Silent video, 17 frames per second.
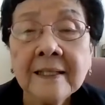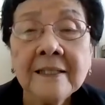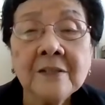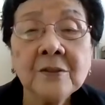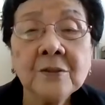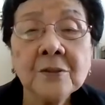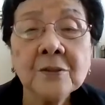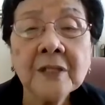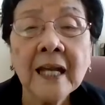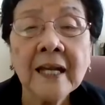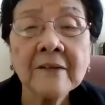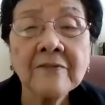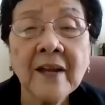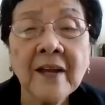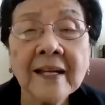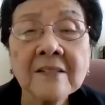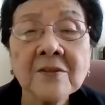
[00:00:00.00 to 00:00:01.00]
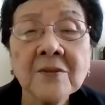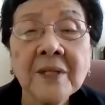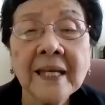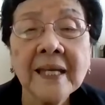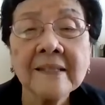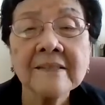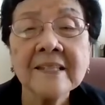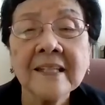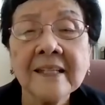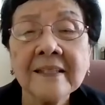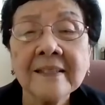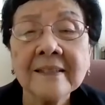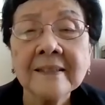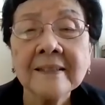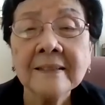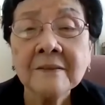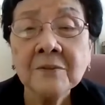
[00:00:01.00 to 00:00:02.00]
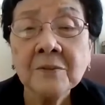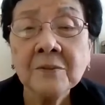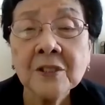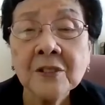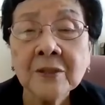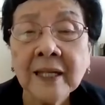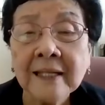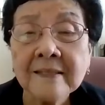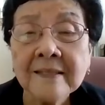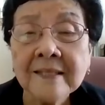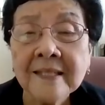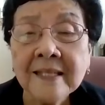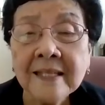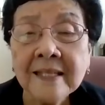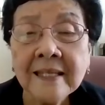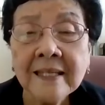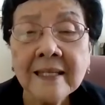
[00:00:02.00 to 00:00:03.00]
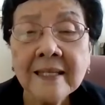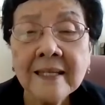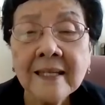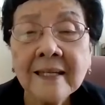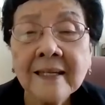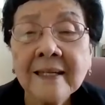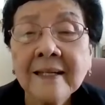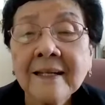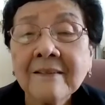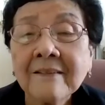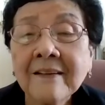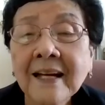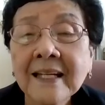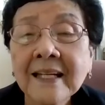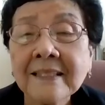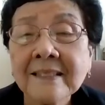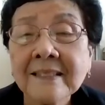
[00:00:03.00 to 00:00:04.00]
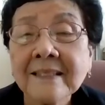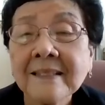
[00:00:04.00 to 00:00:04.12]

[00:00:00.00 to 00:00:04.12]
You have exudates here, which you can see, right?